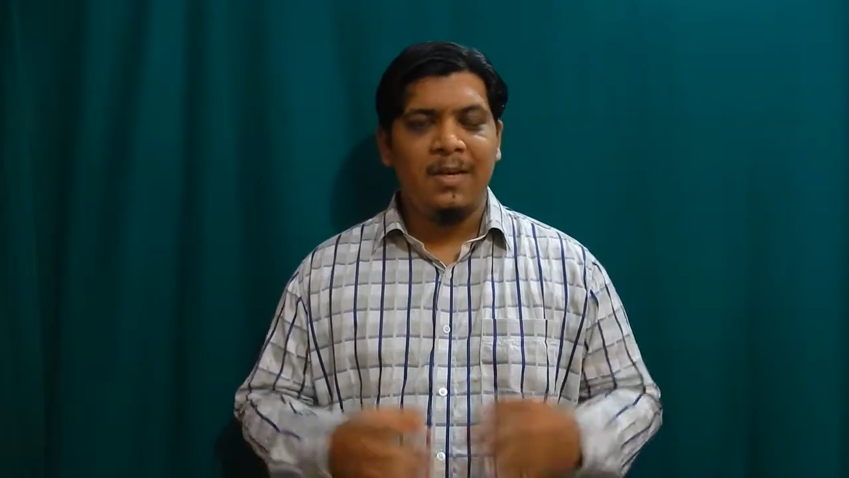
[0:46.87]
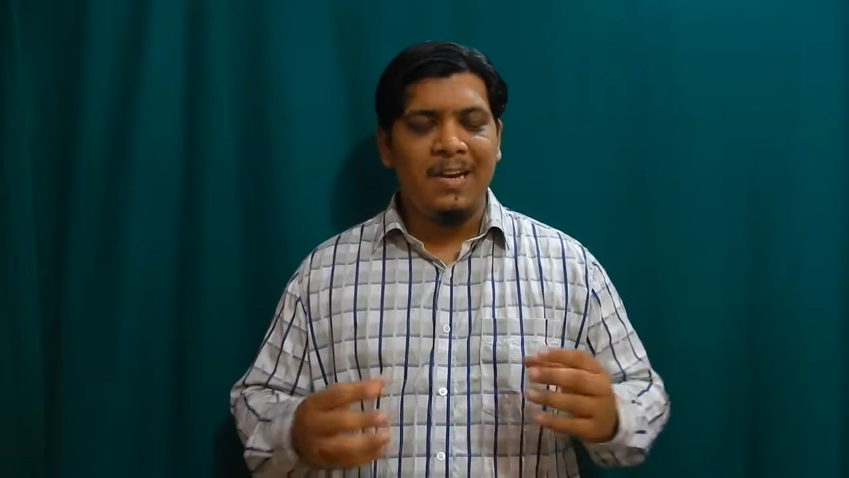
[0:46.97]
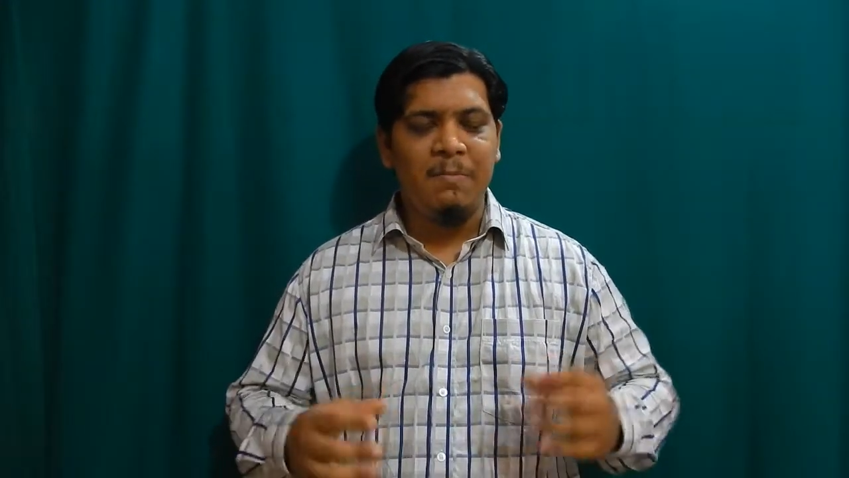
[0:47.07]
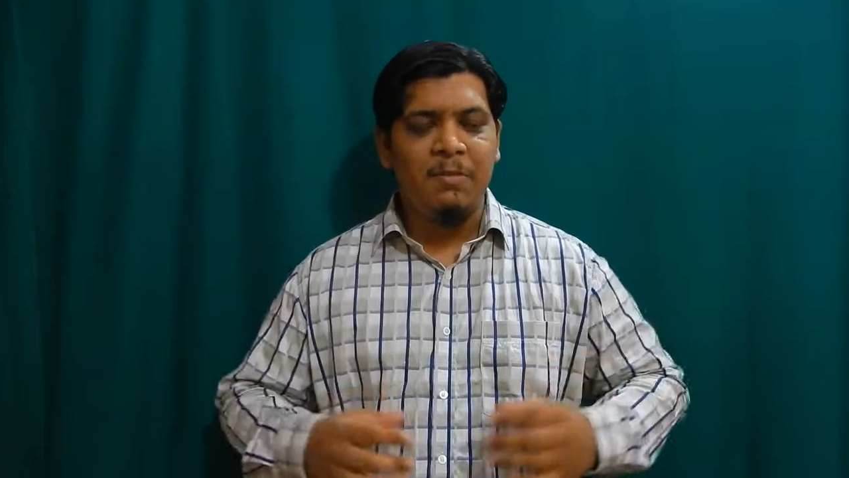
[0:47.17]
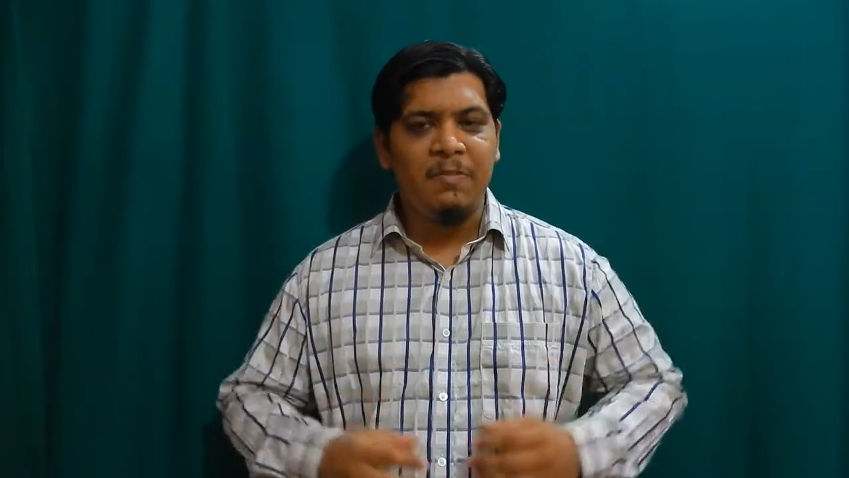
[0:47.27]

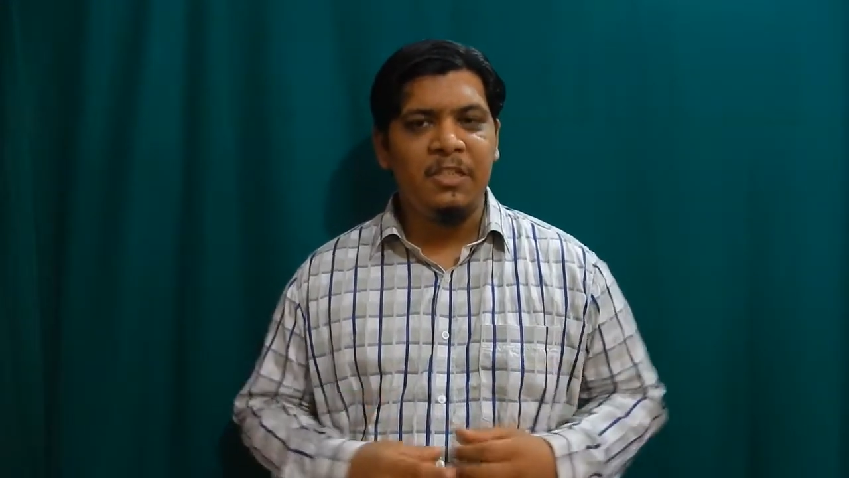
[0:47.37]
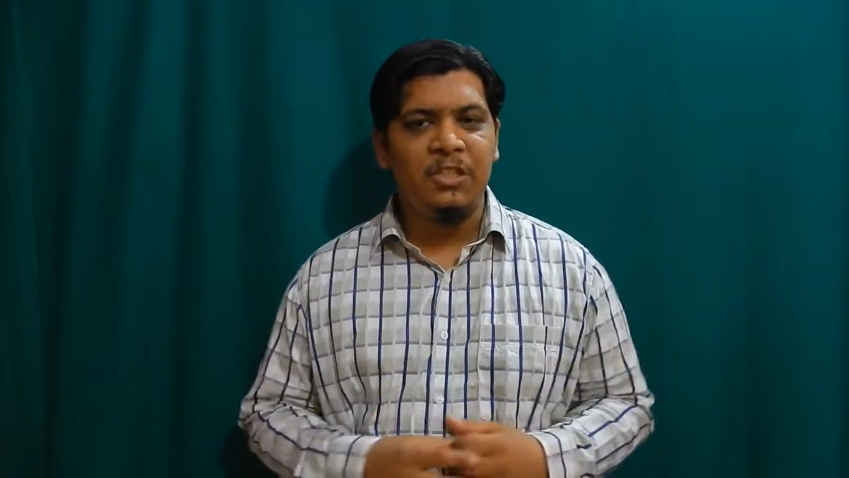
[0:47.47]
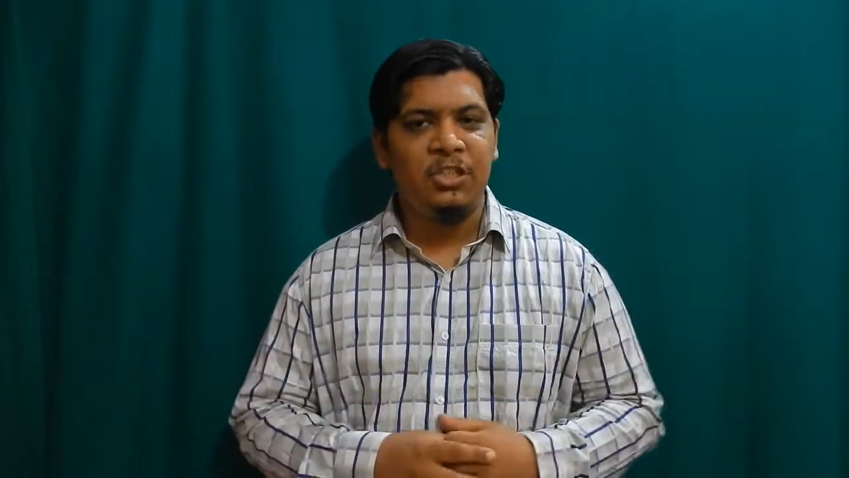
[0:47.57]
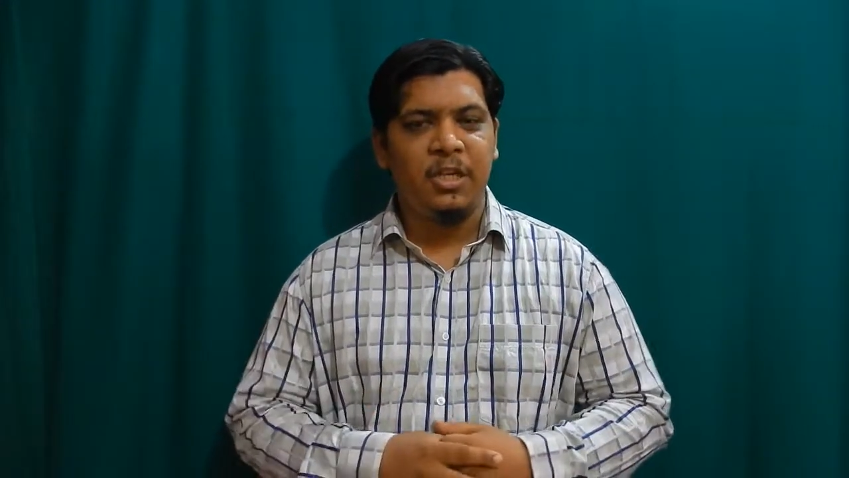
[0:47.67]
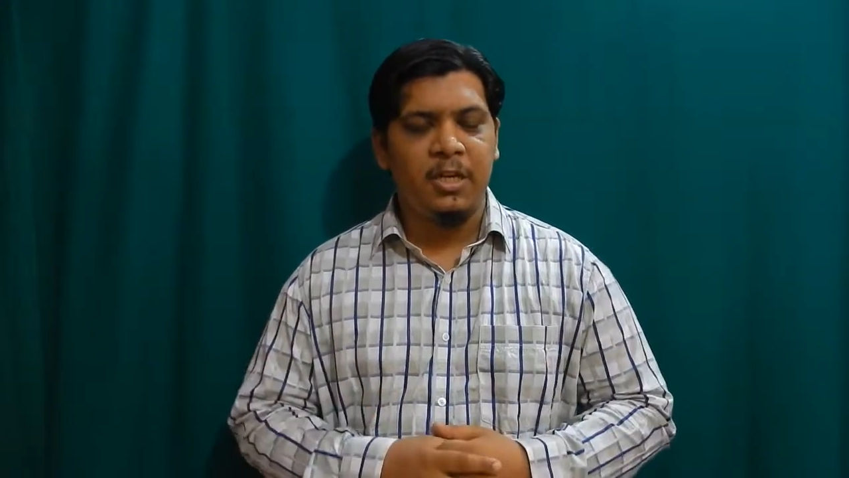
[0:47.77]
Karmaveer
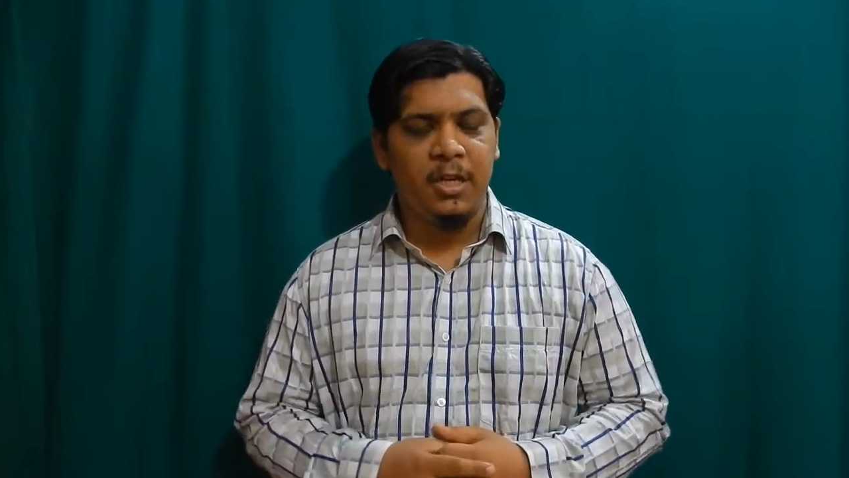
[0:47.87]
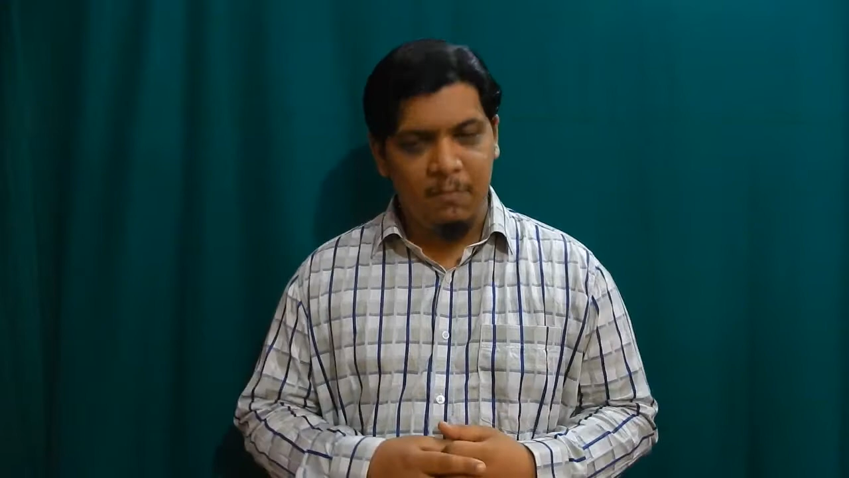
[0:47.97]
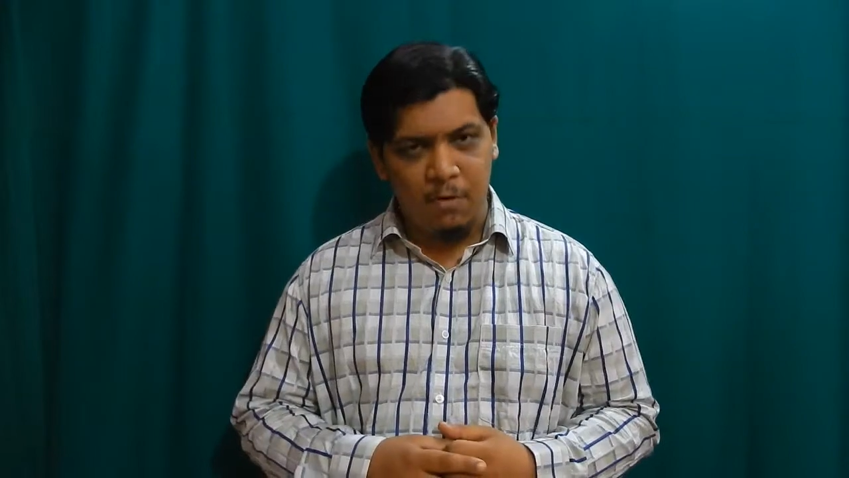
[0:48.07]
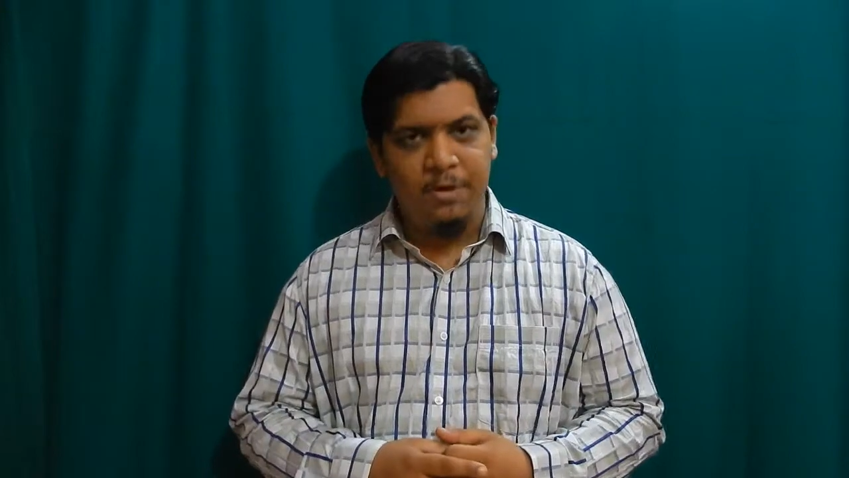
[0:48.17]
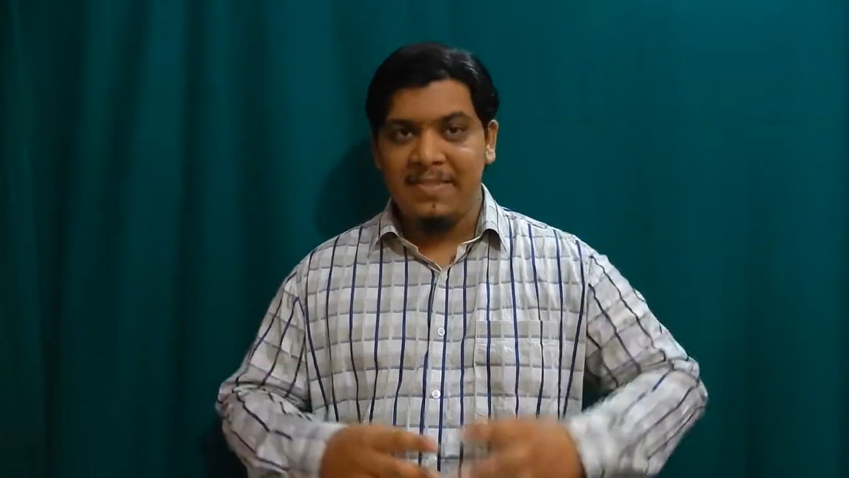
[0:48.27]
Chakra
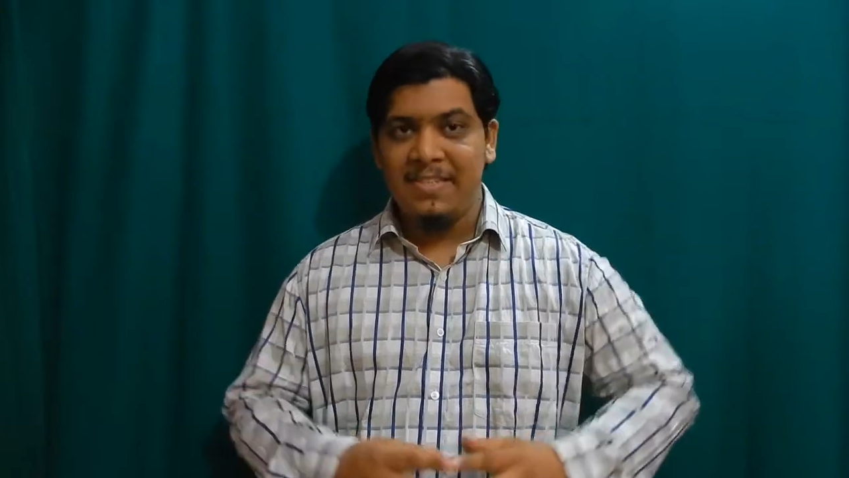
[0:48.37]
Award.